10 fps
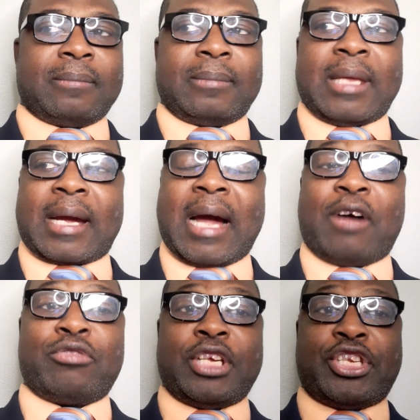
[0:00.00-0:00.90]
the
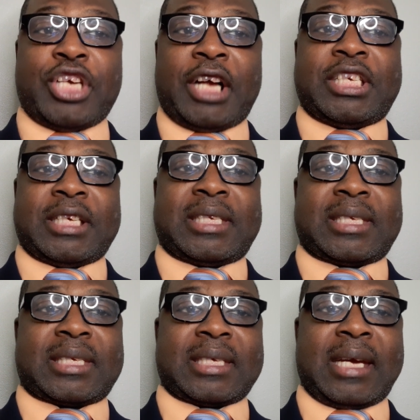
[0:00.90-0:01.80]
county
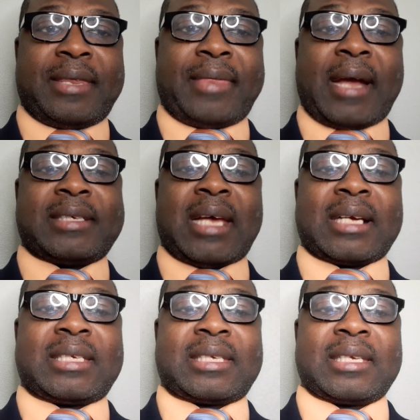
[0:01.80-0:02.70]
judges in
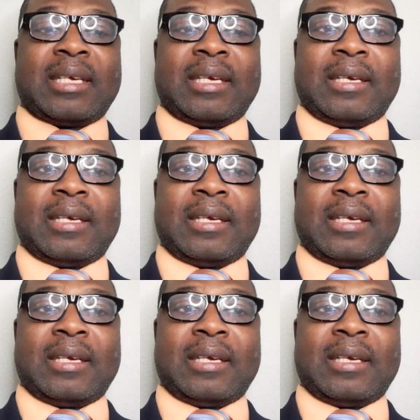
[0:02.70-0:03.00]
Texas